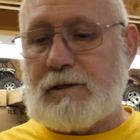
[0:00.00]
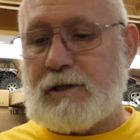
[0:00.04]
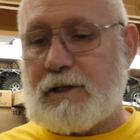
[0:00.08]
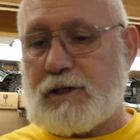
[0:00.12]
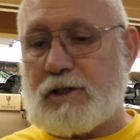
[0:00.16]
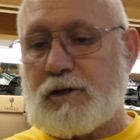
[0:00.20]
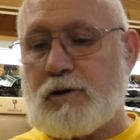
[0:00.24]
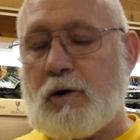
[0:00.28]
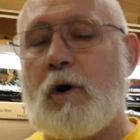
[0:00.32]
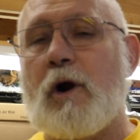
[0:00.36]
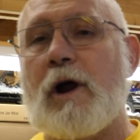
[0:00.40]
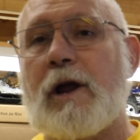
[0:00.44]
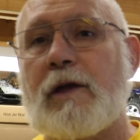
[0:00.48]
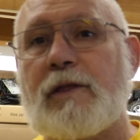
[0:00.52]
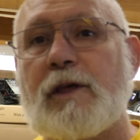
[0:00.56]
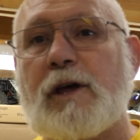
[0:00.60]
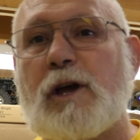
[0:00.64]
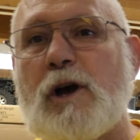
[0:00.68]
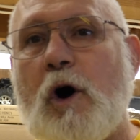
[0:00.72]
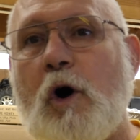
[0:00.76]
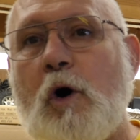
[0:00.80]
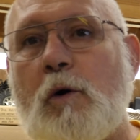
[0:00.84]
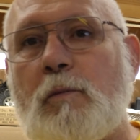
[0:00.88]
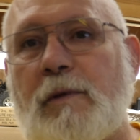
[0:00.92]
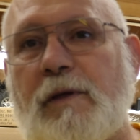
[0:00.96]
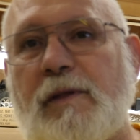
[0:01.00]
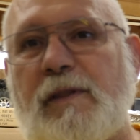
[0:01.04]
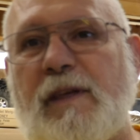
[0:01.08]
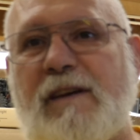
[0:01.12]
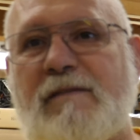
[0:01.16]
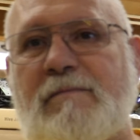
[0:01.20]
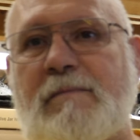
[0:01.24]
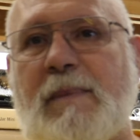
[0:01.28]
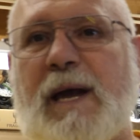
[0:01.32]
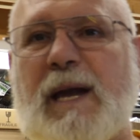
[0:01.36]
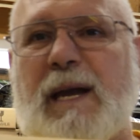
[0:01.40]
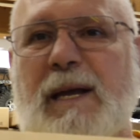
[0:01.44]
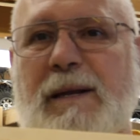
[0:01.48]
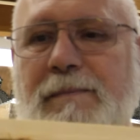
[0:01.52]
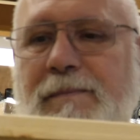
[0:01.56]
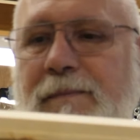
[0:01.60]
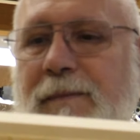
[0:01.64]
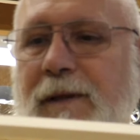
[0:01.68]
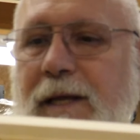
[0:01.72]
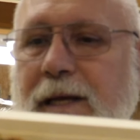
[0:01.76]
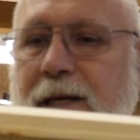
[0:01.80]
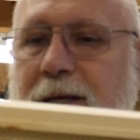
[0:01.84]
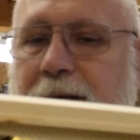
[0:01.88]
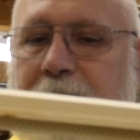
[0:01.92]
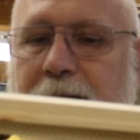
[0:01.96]
destroying the comb that they've made.
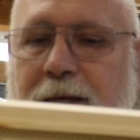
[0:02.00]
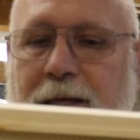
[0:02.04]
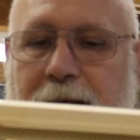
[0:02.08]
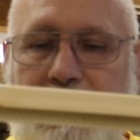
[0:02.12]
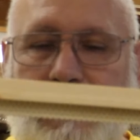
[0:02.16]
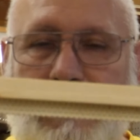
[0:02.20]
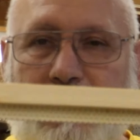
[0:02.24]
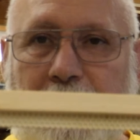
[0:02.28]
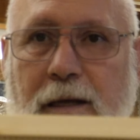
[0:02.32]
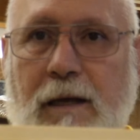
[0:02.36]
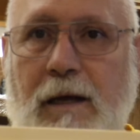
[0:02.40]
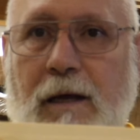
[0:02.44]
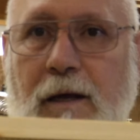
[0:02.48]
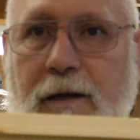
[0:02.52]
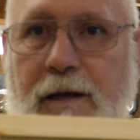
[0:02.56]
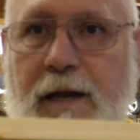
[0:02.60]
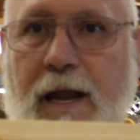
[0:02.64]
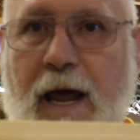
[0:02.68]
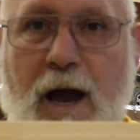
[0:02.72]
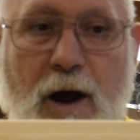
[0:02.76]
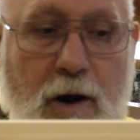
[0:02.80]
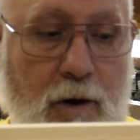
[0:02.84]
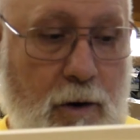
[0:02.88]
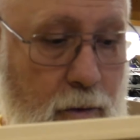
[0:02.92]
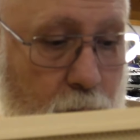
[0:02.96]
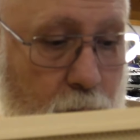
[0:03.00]
Now